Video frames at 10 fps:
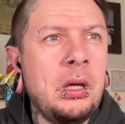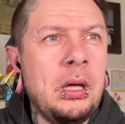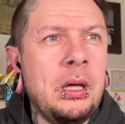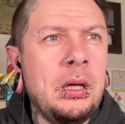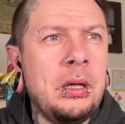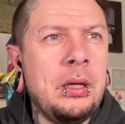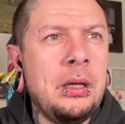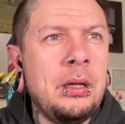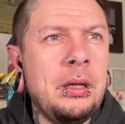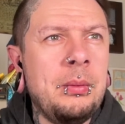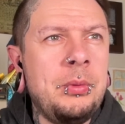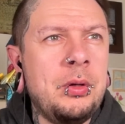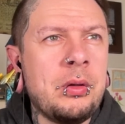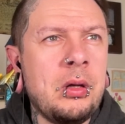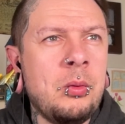You
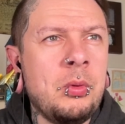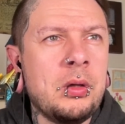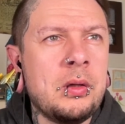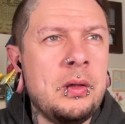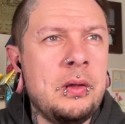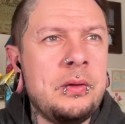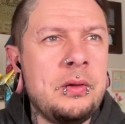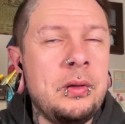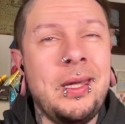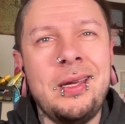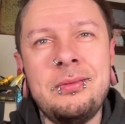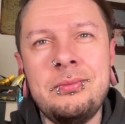don't get homework because, yeah.